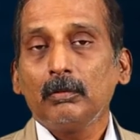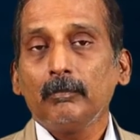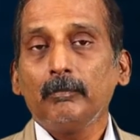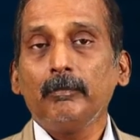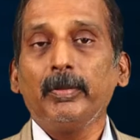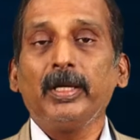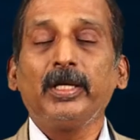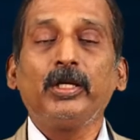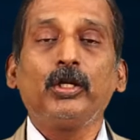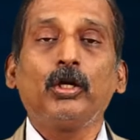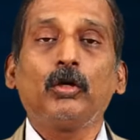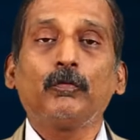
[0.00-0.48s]

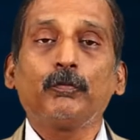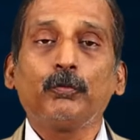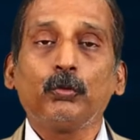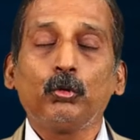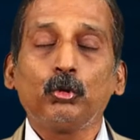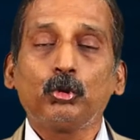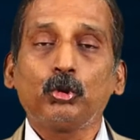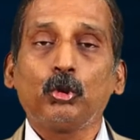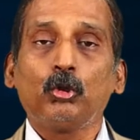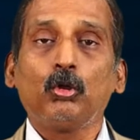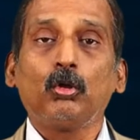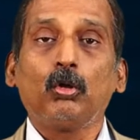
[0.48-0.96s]
Many of
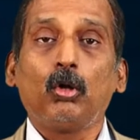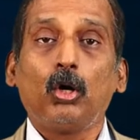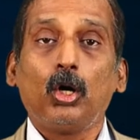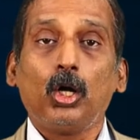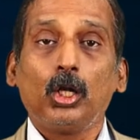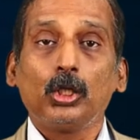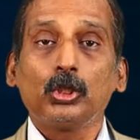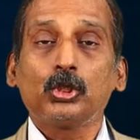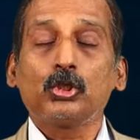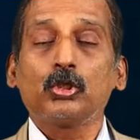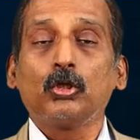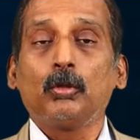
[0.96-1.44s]
you should
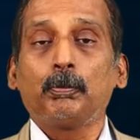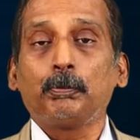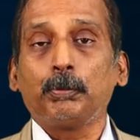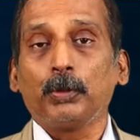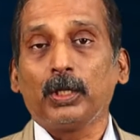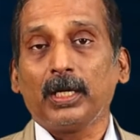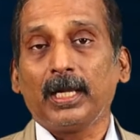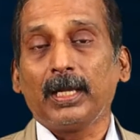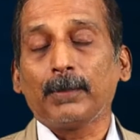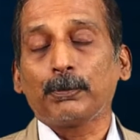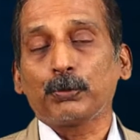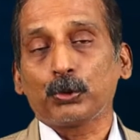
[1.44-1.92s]
also
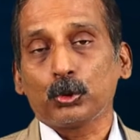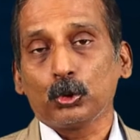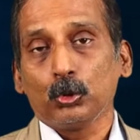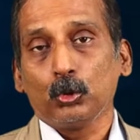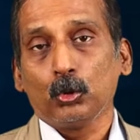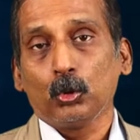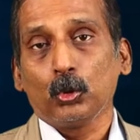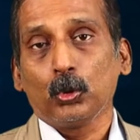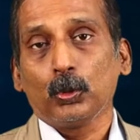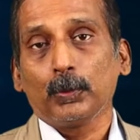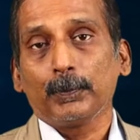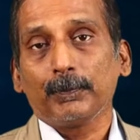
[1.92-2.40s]
perhaps
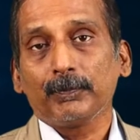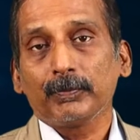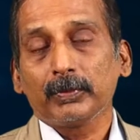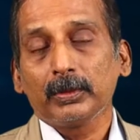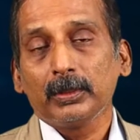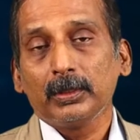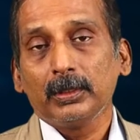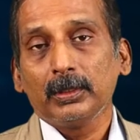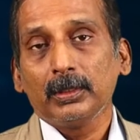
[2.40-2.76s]
know